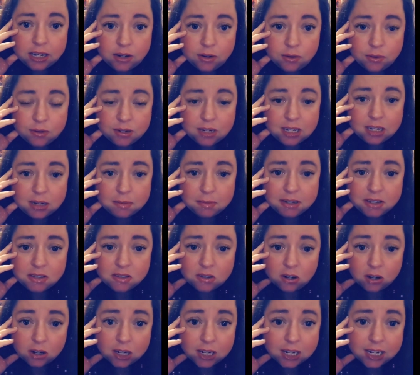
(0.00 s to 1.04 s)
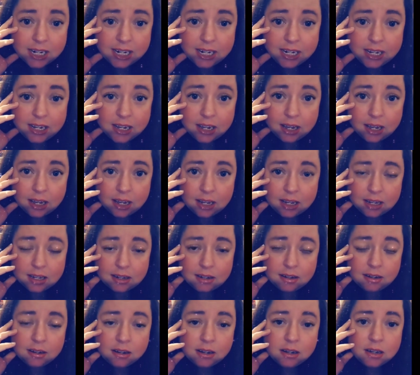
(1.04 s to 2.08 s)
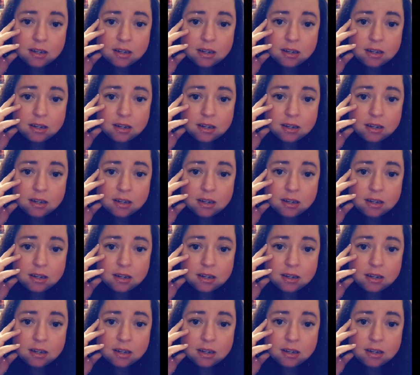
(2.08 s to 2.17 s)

don't need to be sorry, and